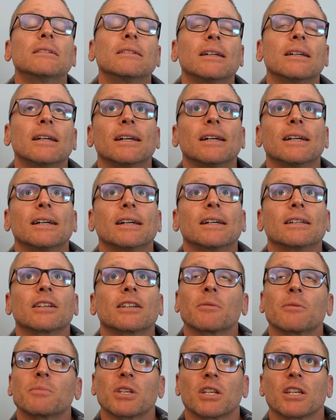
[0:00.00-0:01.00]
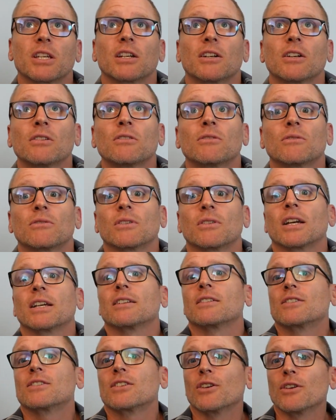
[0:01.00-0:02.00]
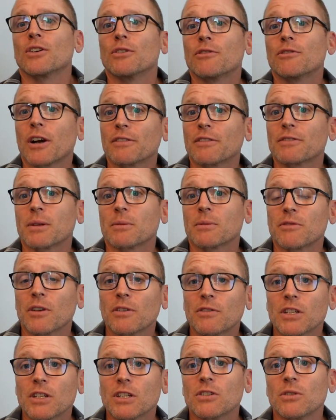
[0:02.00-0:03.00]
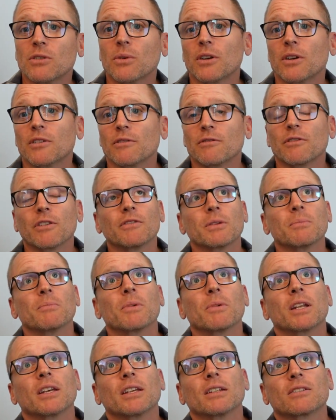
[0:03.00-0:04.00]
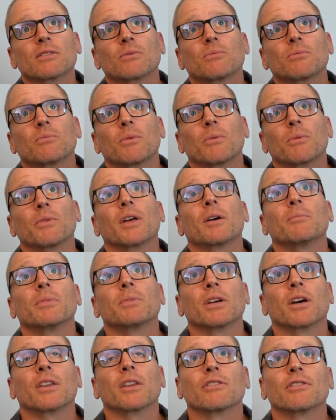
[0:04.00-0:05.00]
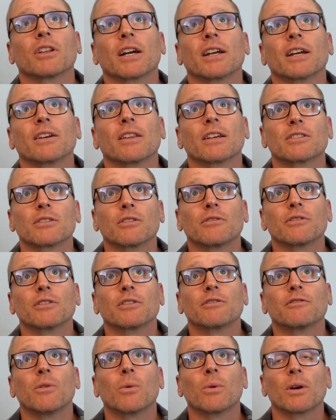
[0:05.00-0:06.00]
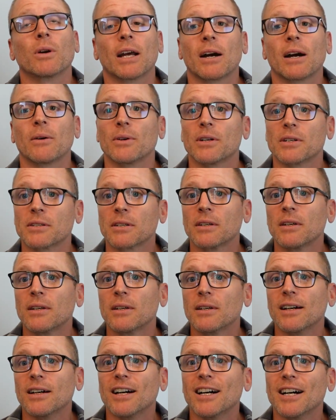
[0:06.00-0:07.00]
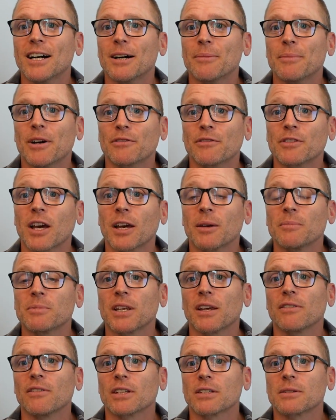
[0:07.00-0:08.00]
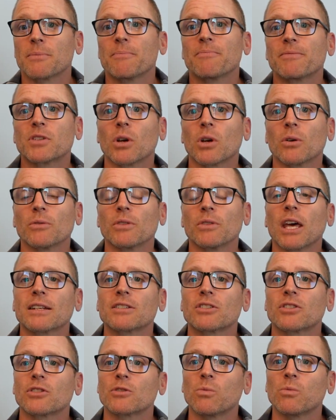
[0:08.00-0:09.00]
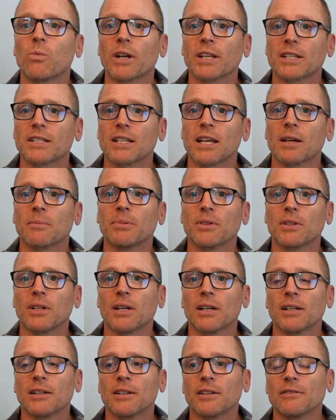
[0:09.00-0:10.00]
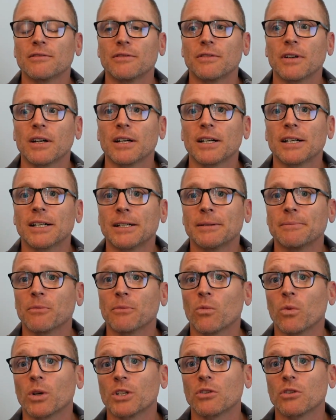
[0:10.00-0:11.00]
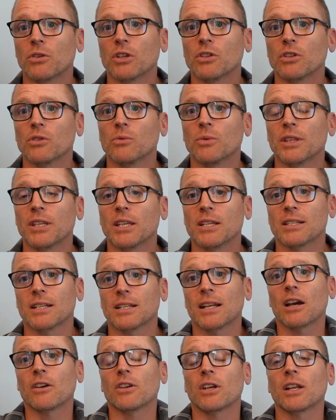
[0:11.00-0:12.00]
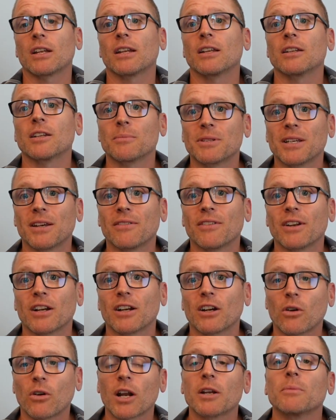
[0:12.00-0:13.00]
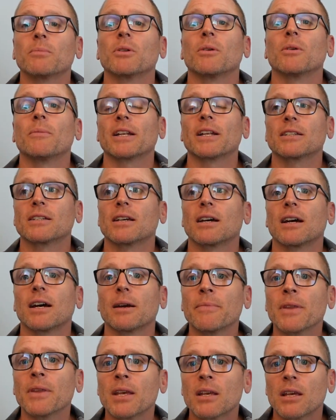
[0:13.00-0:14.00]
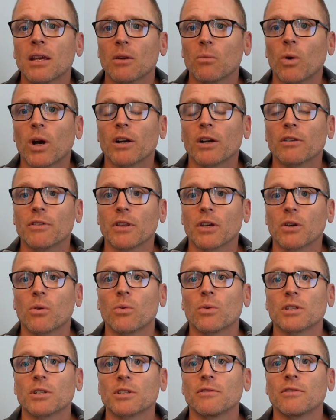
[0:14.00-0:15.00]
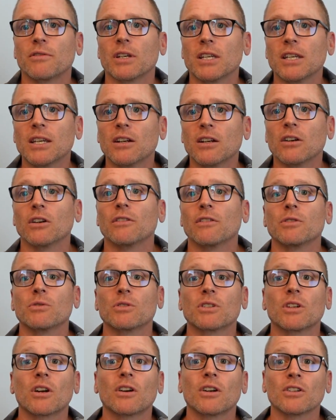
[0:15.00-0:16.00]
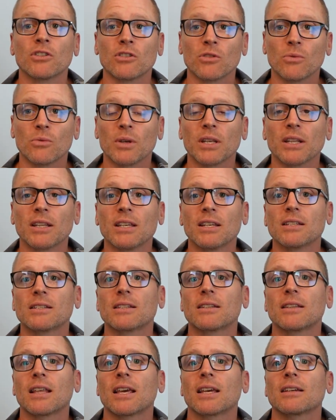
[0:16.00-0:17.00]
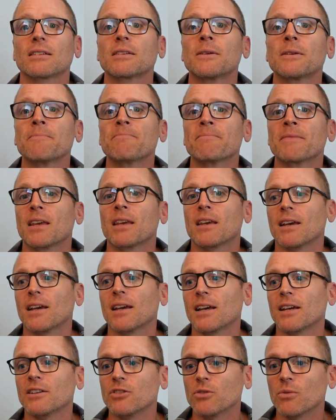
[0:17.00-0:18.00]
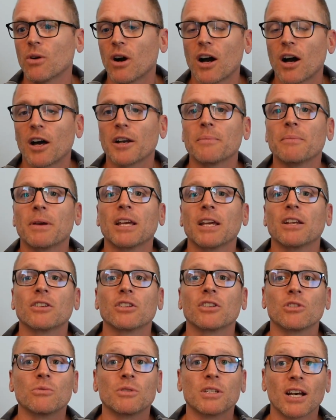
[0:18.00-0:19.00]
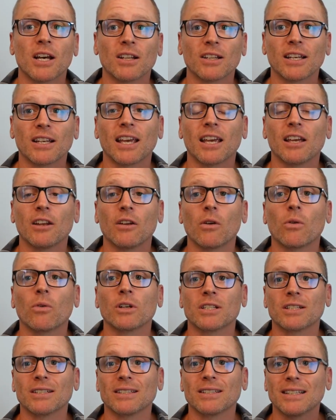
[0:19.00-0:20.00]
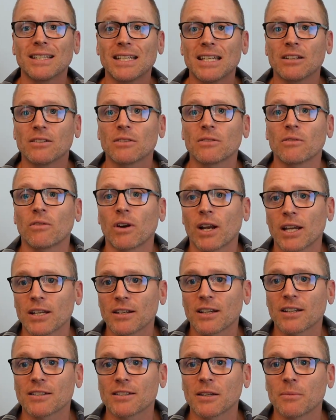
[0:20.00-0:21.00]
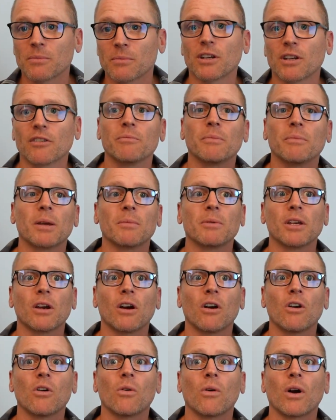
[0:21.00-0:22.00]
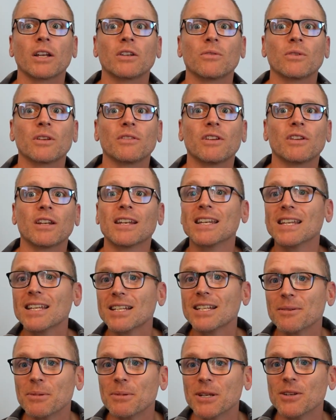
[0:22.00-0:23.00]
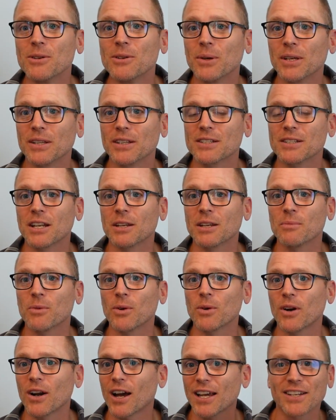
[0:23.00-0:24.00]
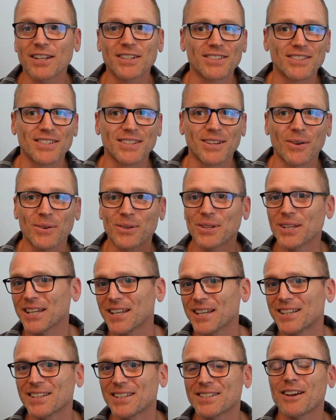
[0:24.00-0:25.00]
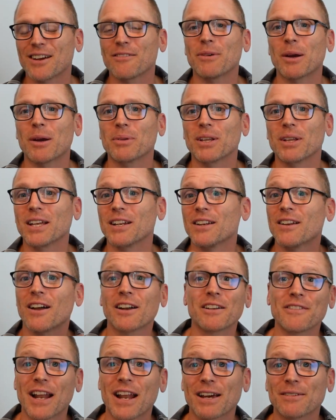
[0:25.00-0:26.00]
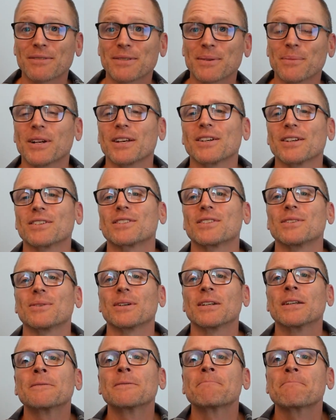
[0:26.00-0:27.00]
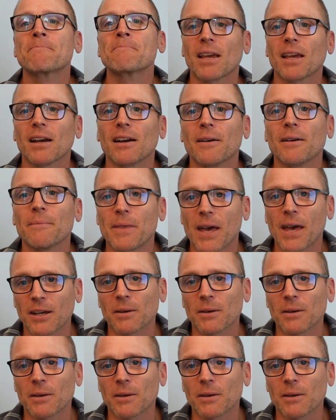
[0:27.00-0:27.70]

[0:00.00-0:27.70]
uh, times a year, right? So five times 50, 250 minutes. What would that be on the fly here? That's over four hours um, of time savings. So that's just one example of um, what you can do with these and how you can end up saving an incredible amount of time and why over the course of a year, if you start doing these things, and you automate, you delegate or delete, right? Because some stuff maybe, oh, I don't even need to be doing this anymore. I could just totally get this off my plate, not even have someone else do it. Um, that